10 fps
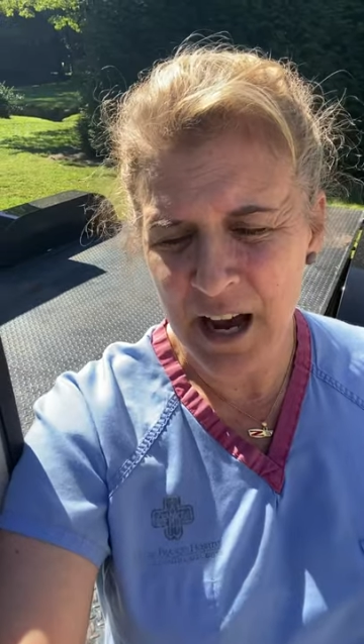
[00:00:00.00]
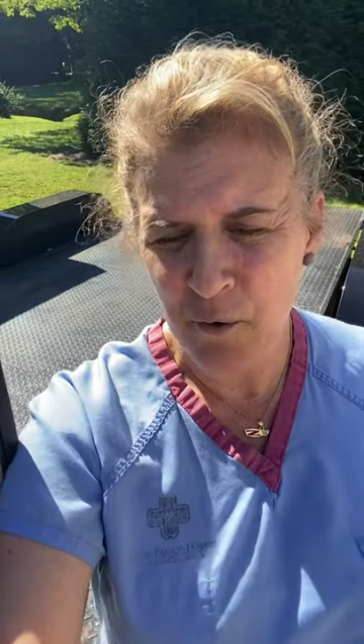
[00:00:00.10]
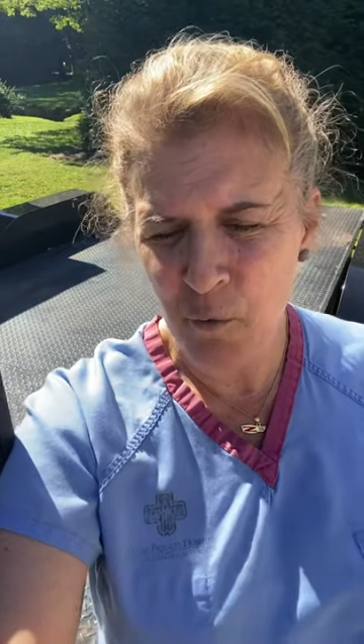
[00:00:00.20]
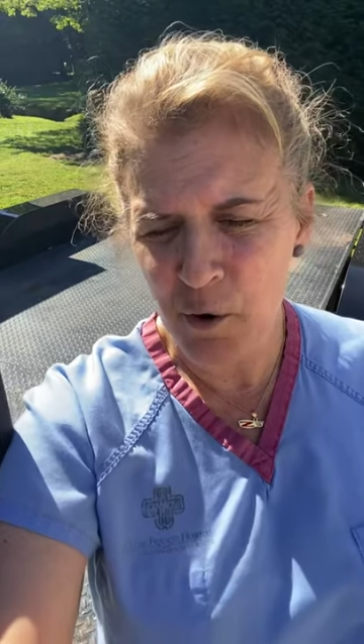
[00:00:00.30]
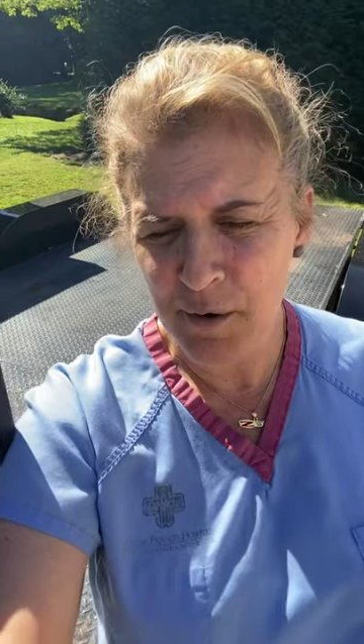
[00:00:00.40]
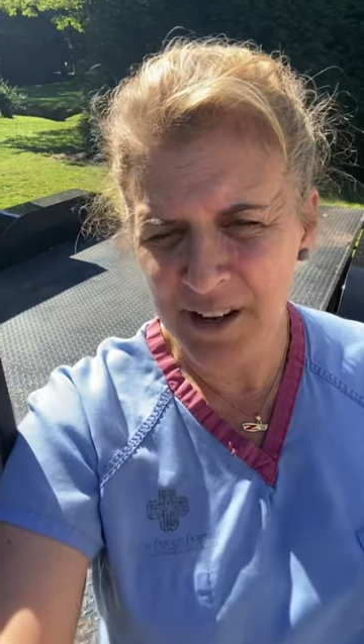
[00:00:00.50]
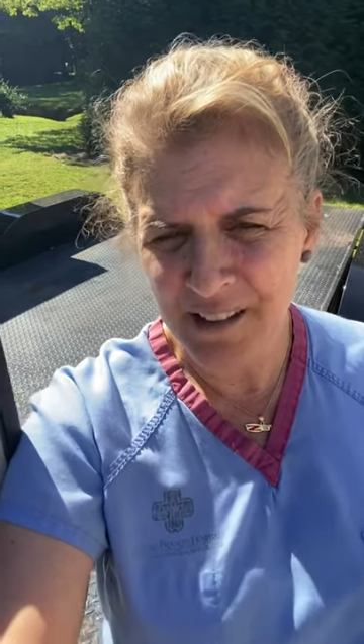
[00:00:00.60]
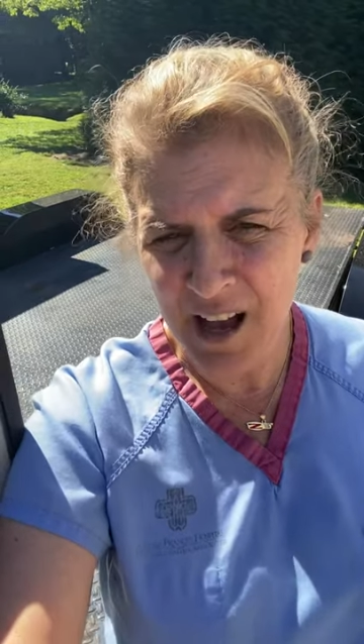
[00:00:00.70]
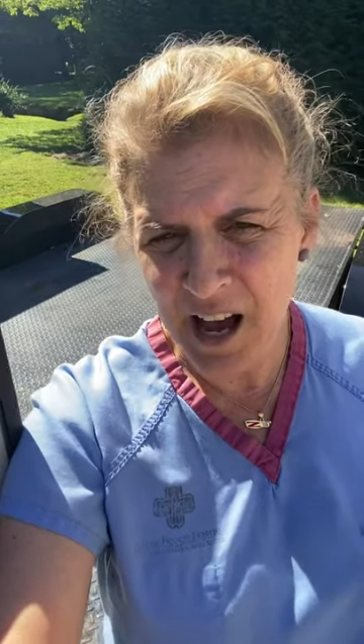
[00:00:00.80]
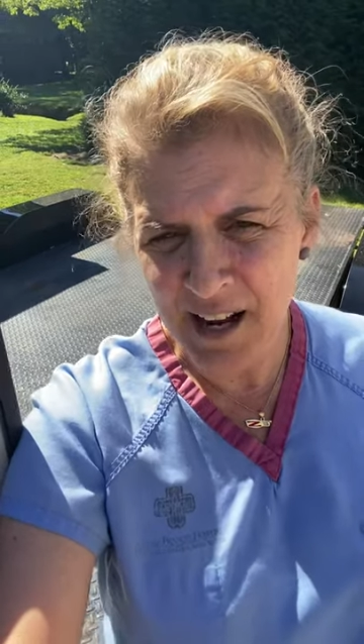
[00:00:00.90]
I worry a
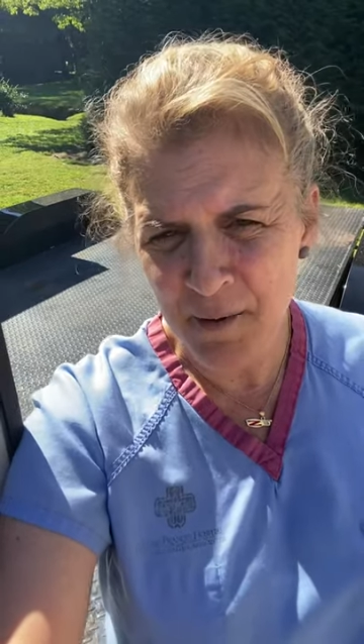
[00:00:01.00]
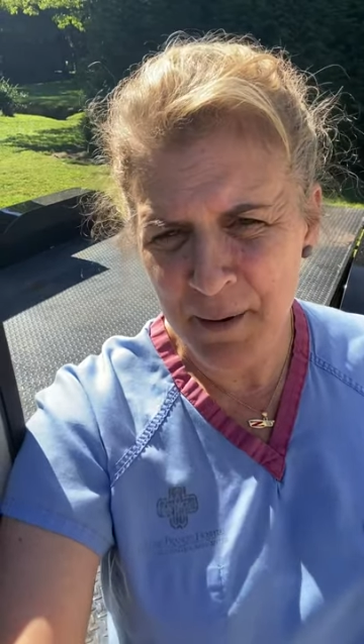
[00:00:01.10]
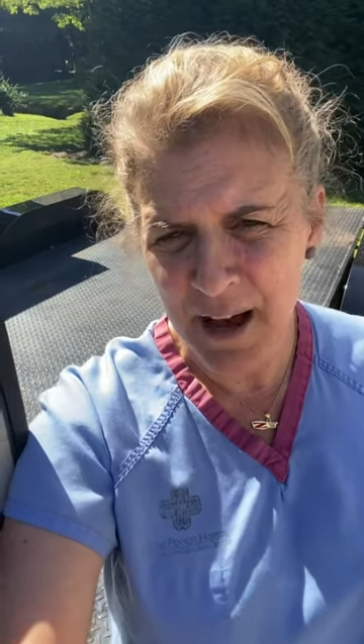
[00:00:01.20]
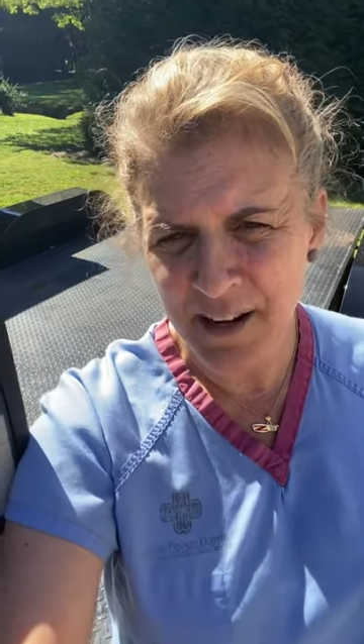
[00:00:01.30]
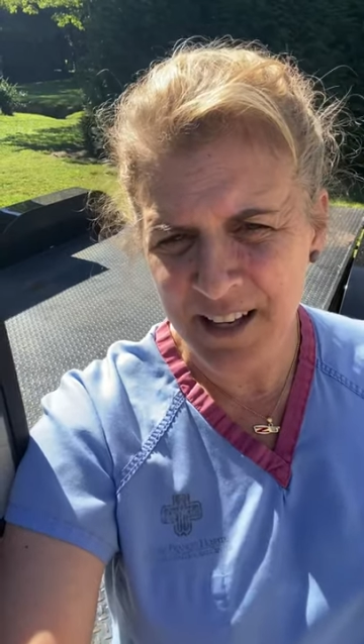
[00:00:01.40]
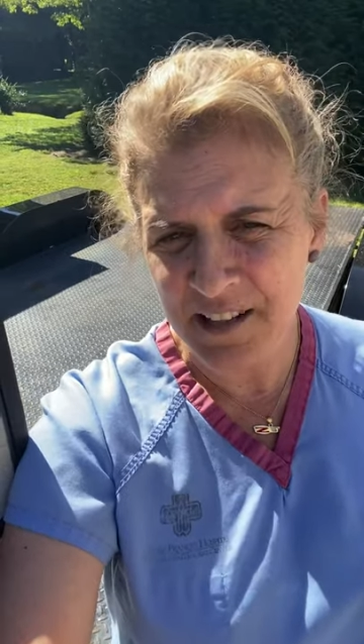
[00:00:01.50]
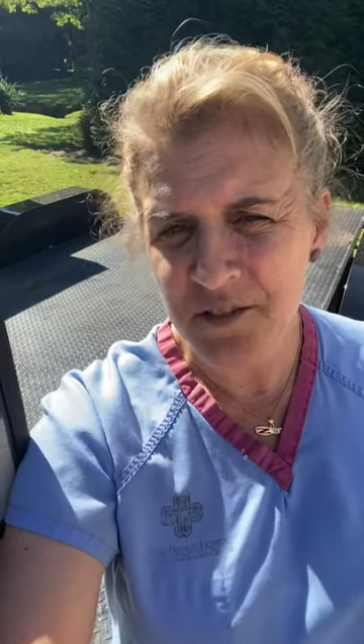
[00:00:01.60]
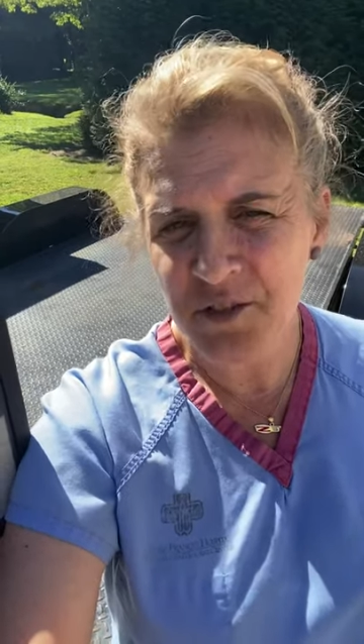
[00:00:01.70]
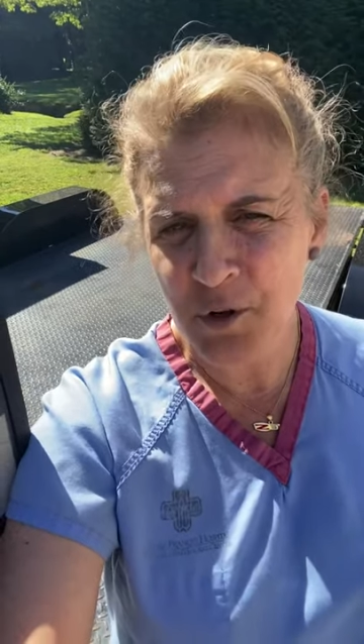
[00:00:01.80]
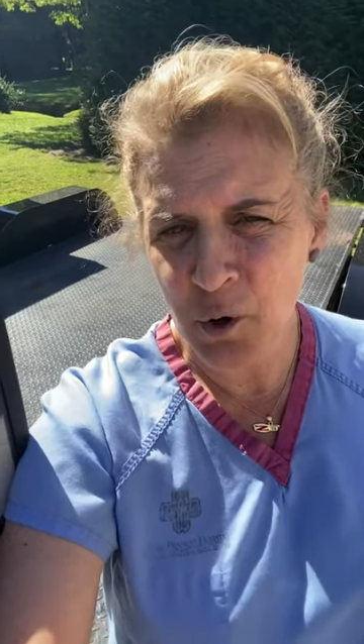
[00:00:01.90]
lot about it getting
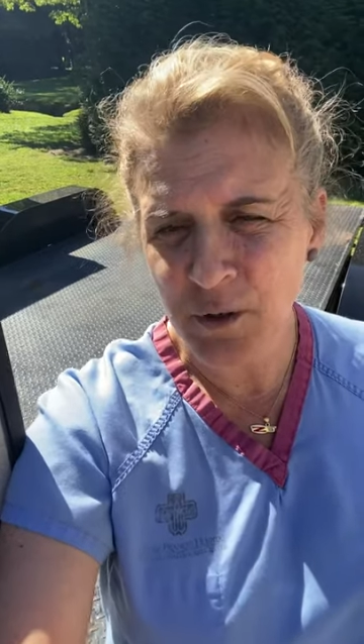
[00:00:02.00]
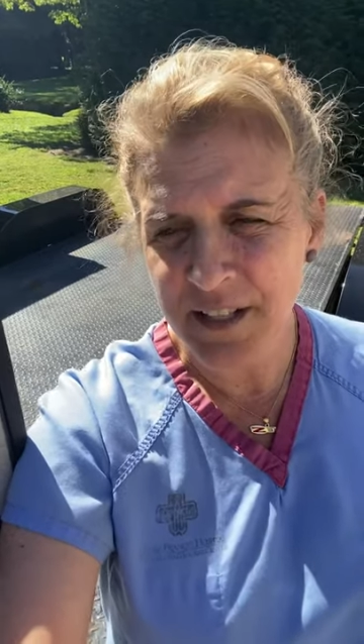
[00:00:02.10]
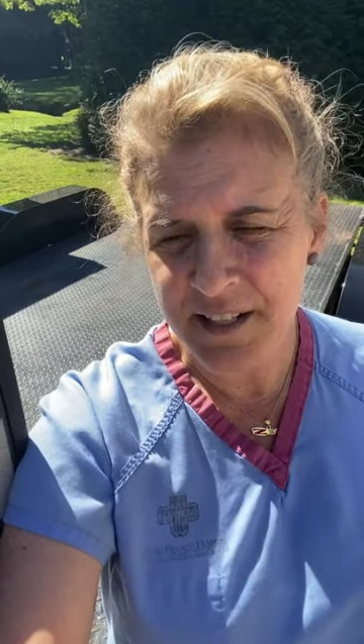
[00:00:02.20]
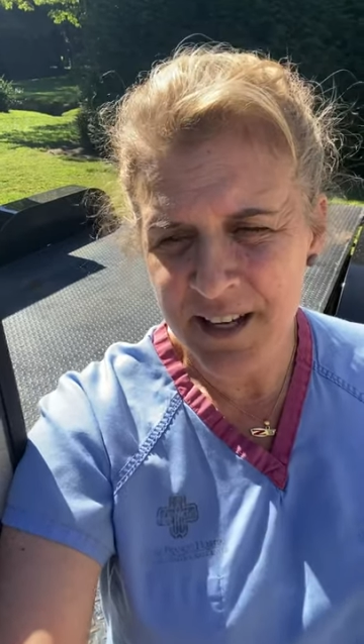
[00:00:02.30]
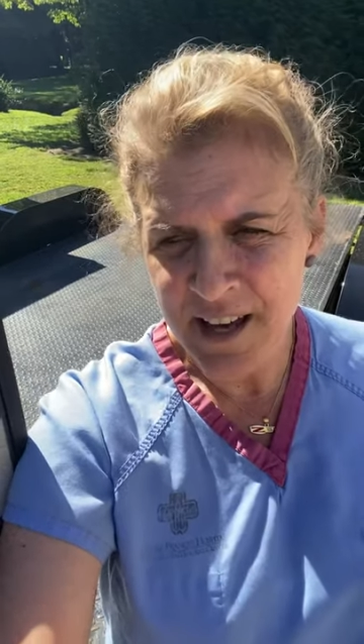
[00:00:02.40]
stolen